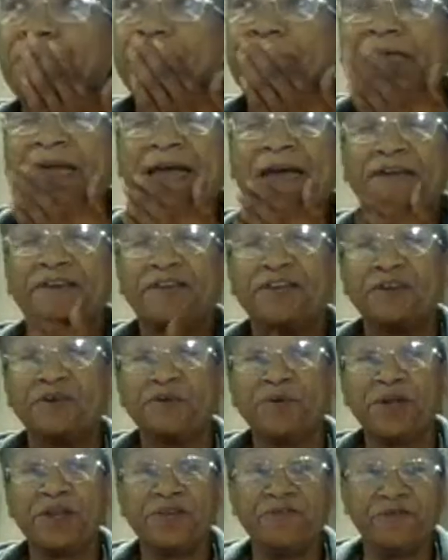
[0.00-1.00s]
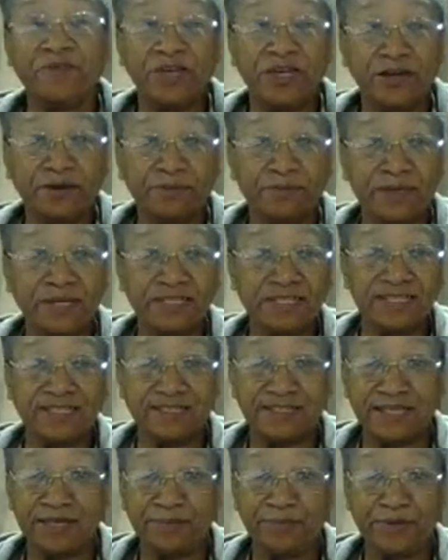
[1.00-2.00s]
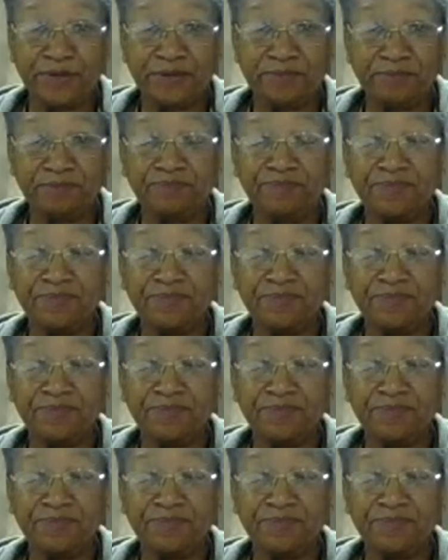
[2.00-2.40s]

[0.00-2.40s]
down in Greenville, Mississippi.